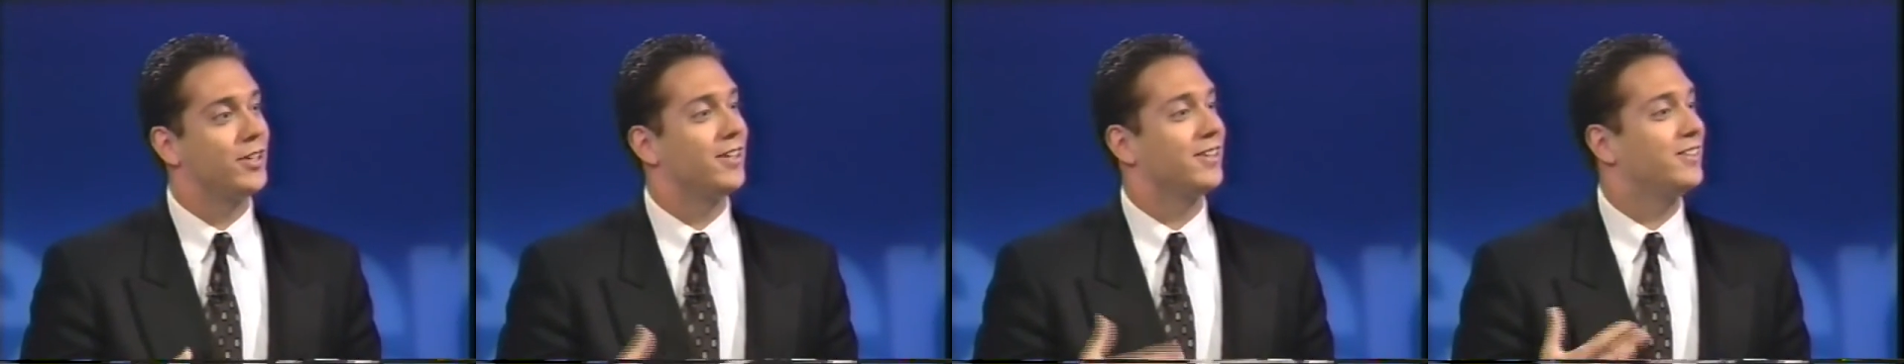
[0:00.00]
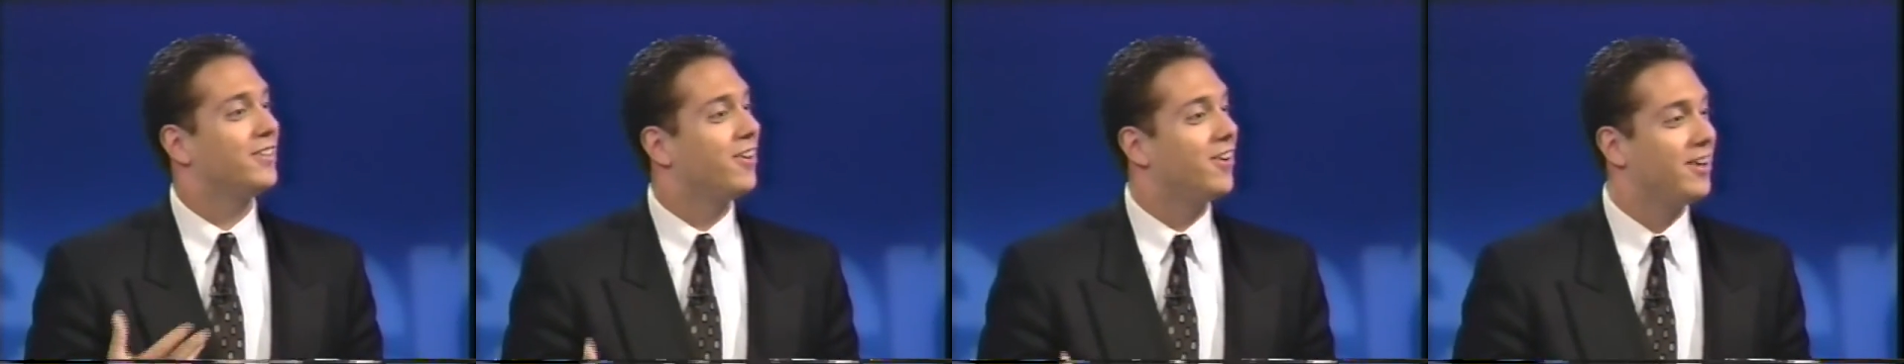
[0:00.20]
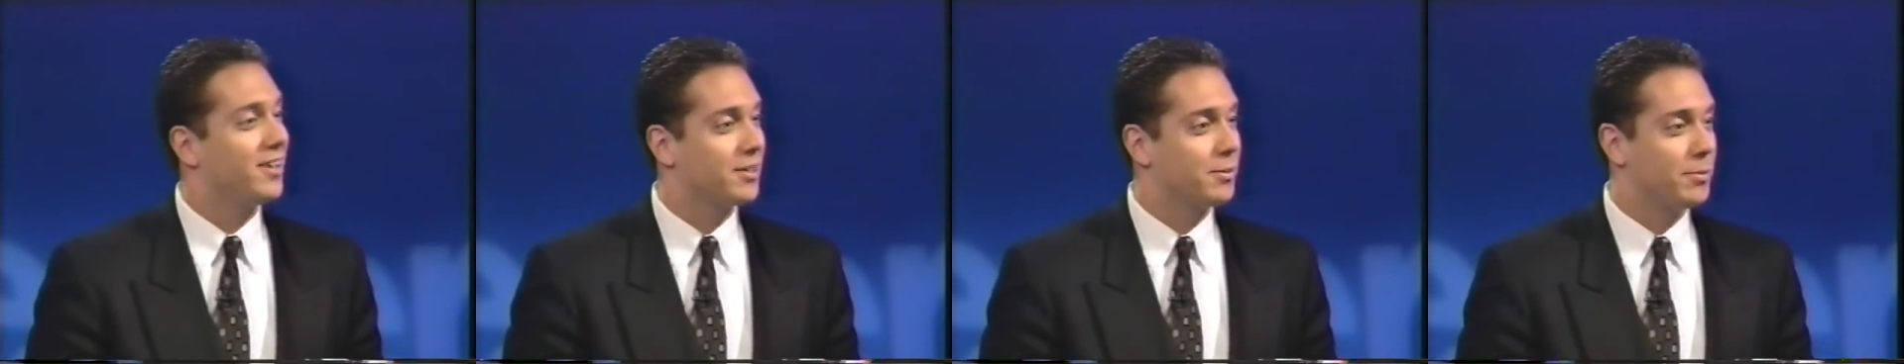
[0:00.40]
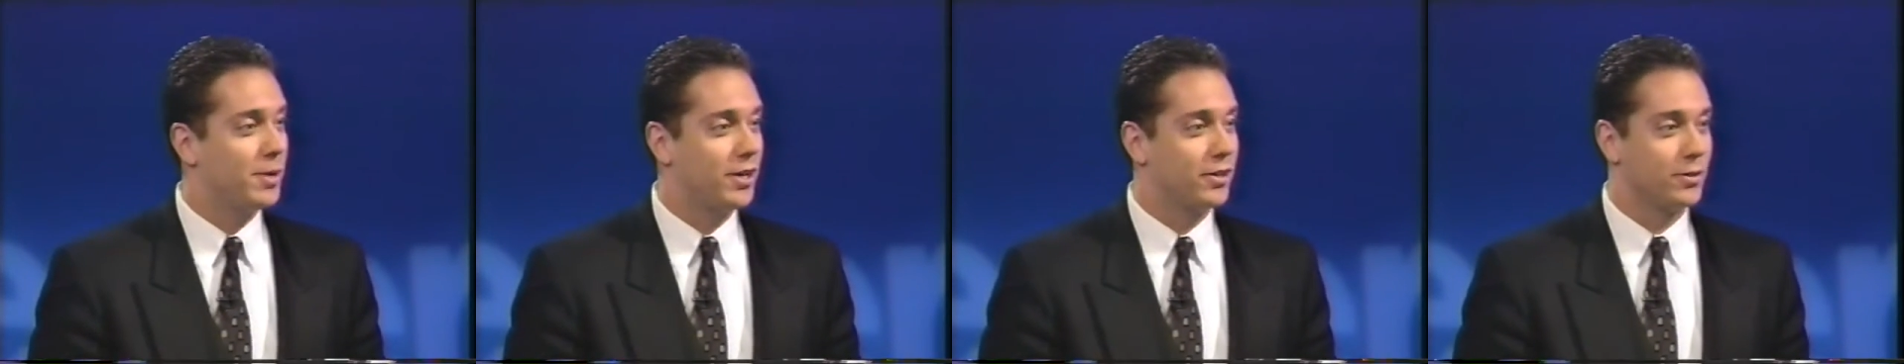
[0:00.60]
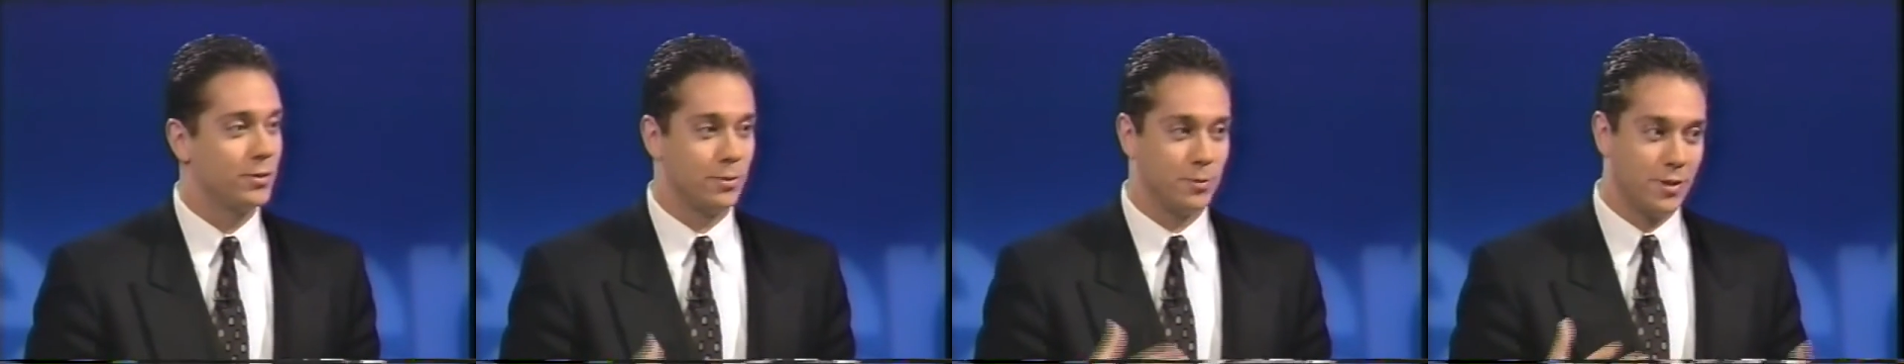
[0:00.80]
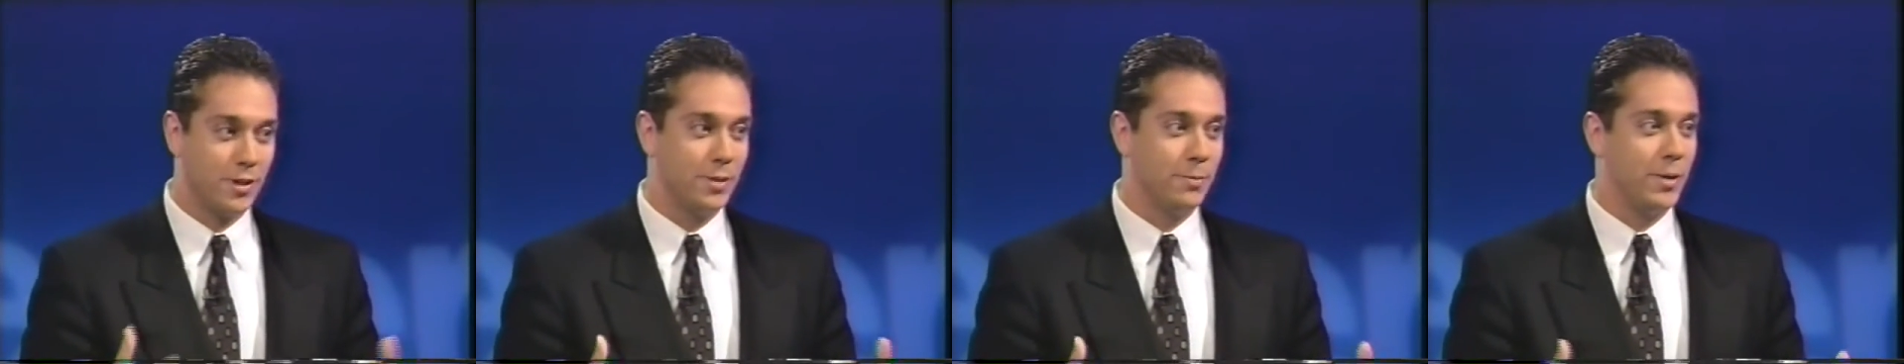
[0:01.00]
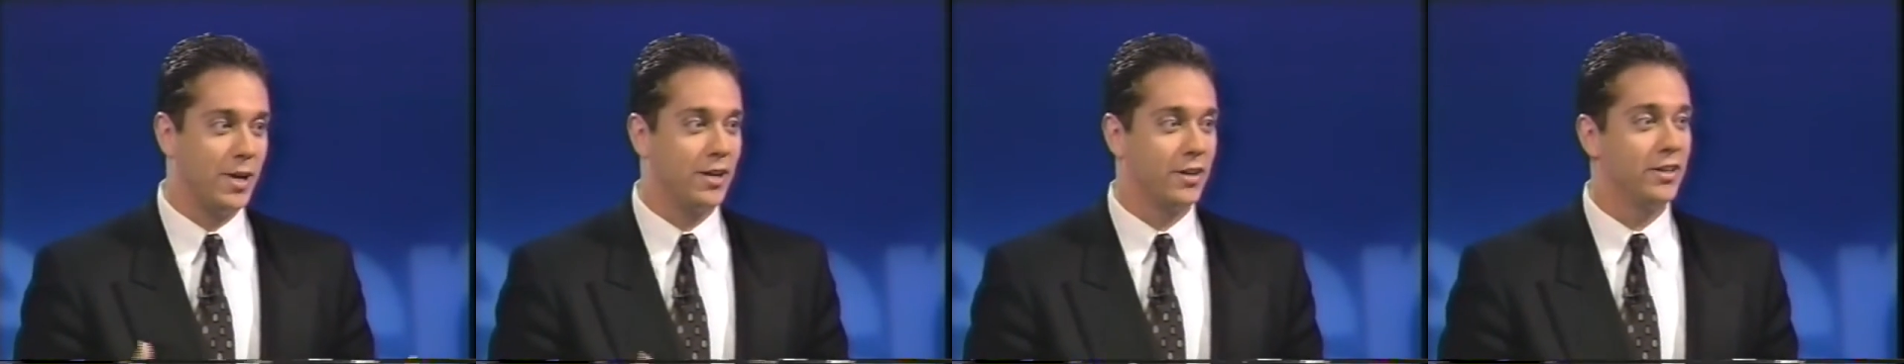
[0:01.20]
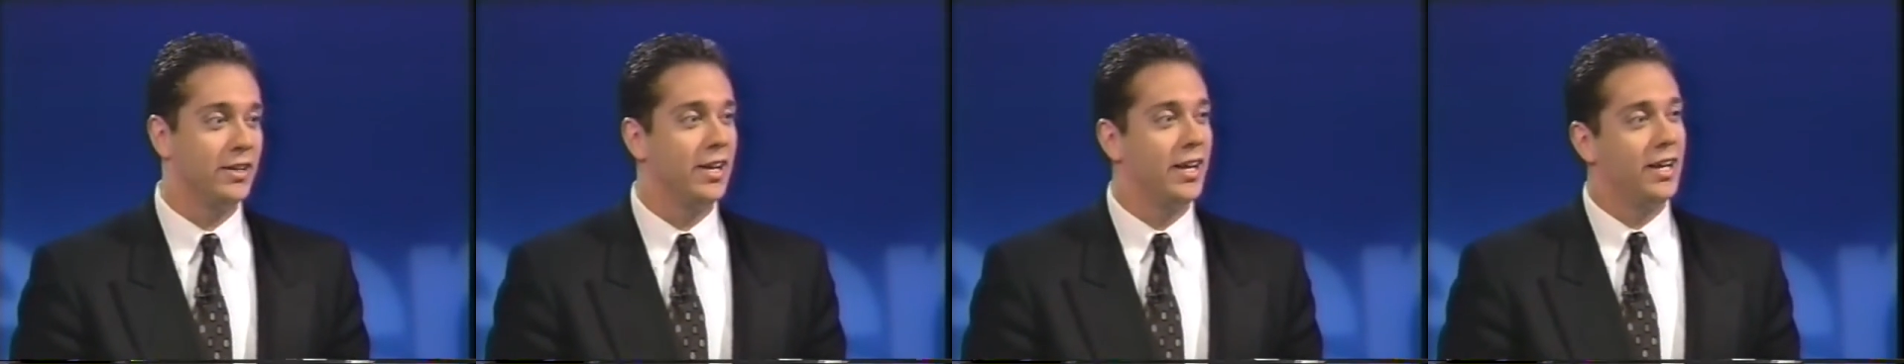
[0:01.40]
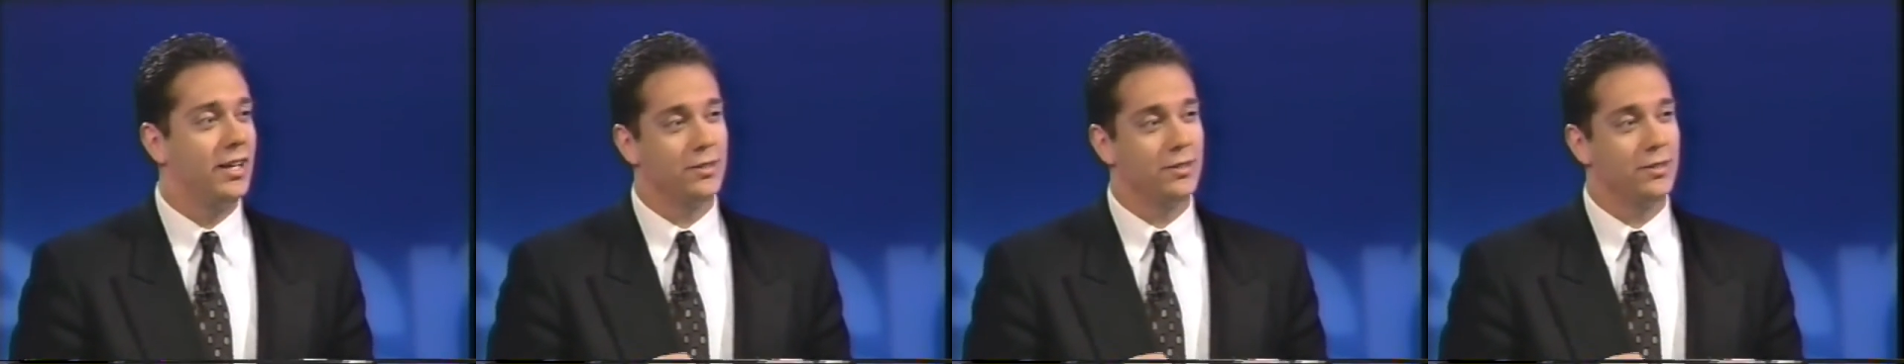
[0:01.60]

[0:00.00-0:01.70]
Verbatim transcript: to talk about it or write about it.